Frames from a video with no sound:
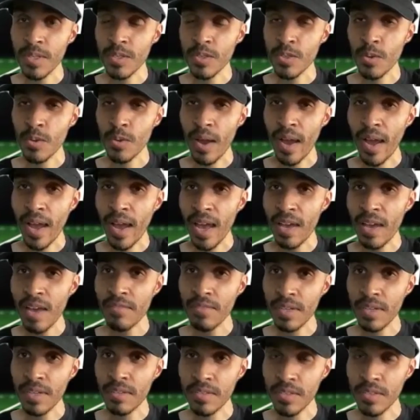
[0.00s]
So I
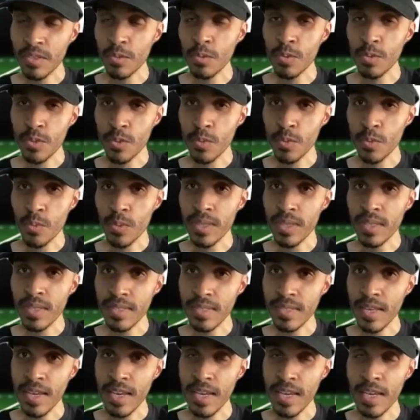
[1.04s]
have LSU to win
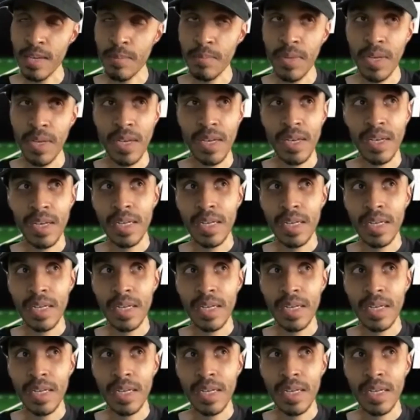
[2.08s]
this game.